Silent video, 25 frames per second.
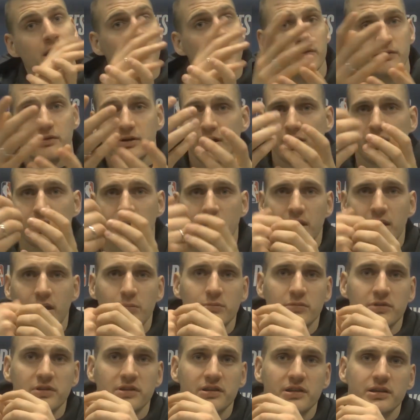We had a
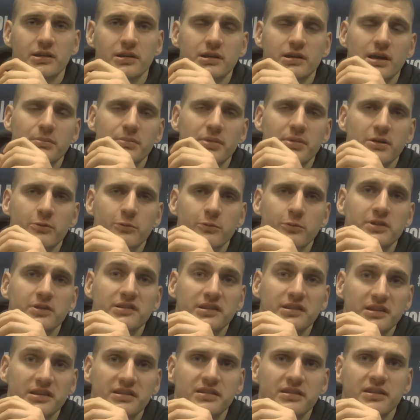comeback win
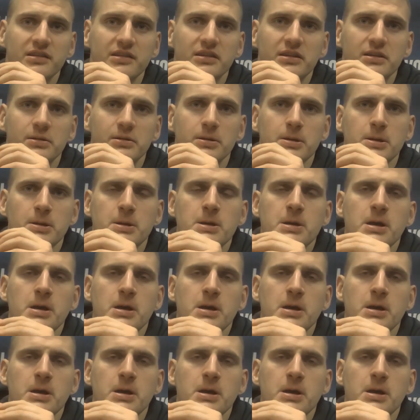this season.